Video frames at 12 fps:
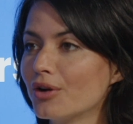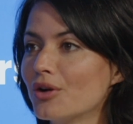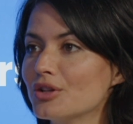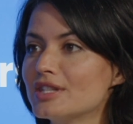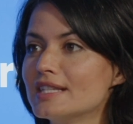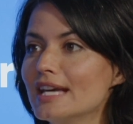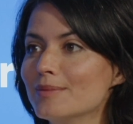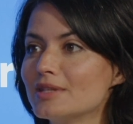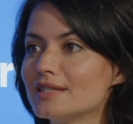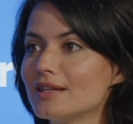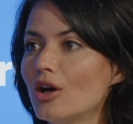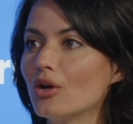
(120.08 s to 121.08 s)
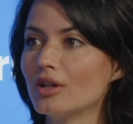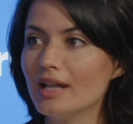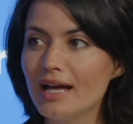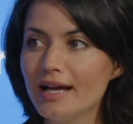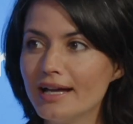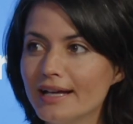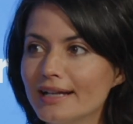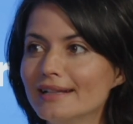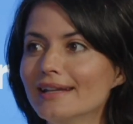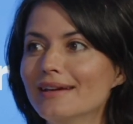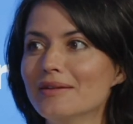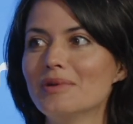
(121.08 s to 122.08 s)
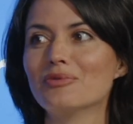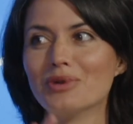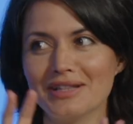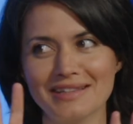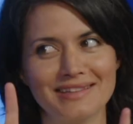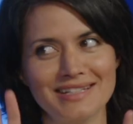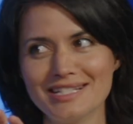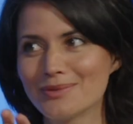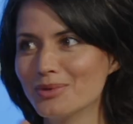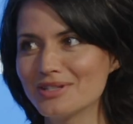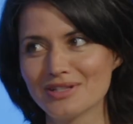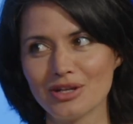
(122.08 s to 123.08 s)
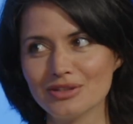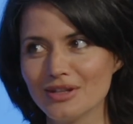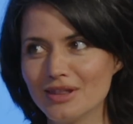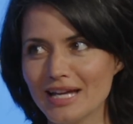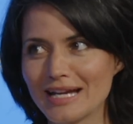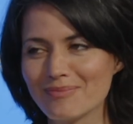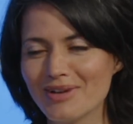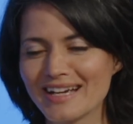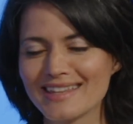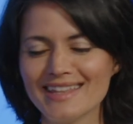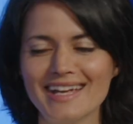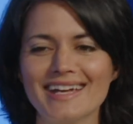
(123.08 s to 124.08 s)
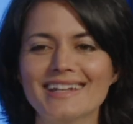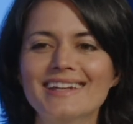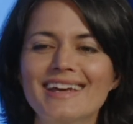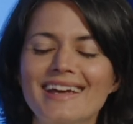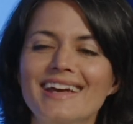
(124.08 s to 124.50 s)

concepts online when this was not a thing back then.